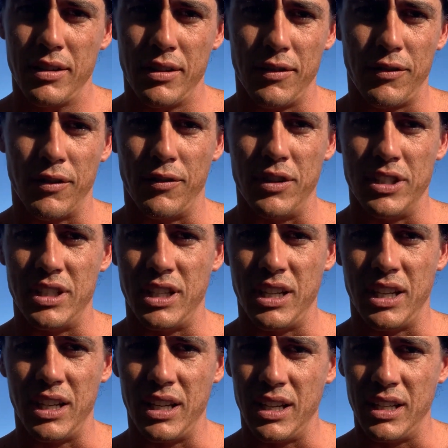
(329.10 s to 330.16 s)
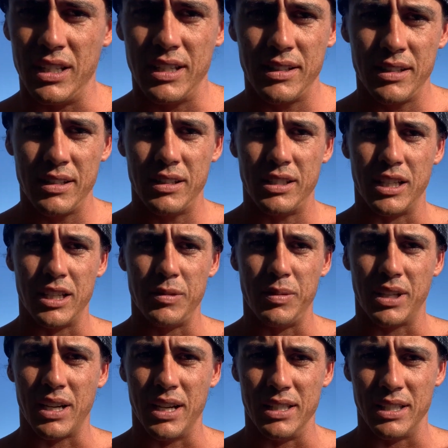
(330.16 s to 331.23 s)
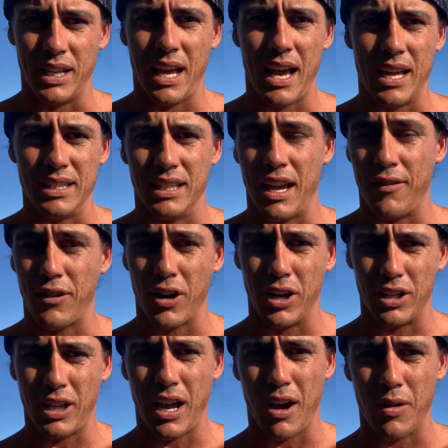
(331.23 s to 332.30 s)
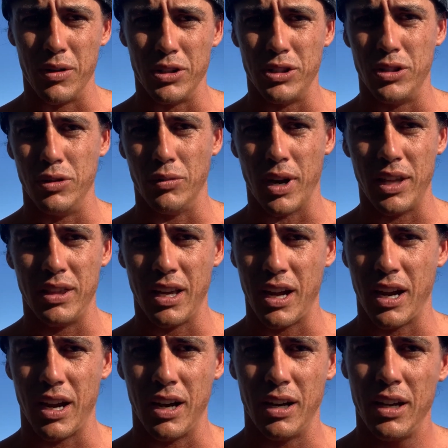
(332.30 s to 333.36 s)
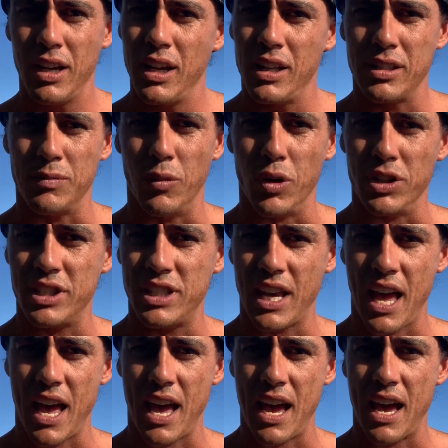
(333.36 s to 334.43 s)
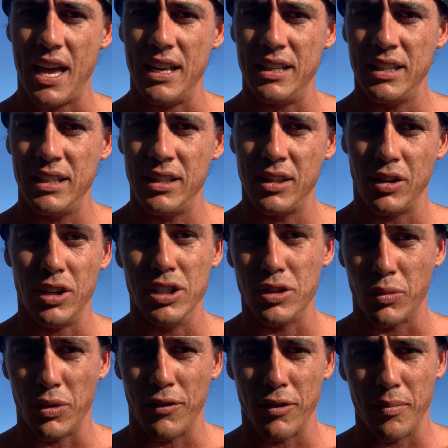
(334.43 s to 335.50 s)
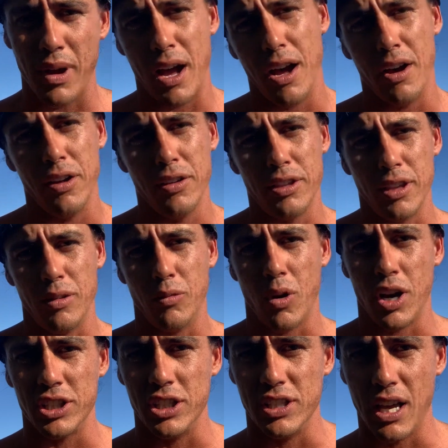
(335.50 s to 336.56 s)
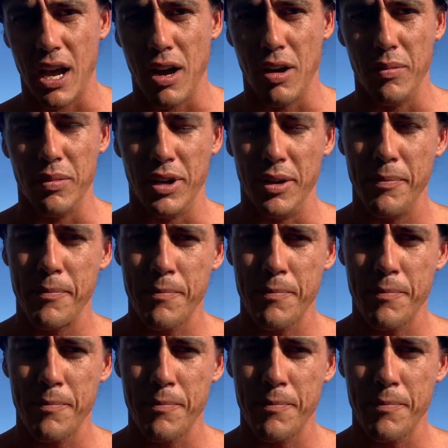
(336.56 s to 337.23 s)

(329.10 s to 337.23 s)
if you're visiting, just because it has lifeguard towers too right there. It's more sand. There is a river mouth that washes out, but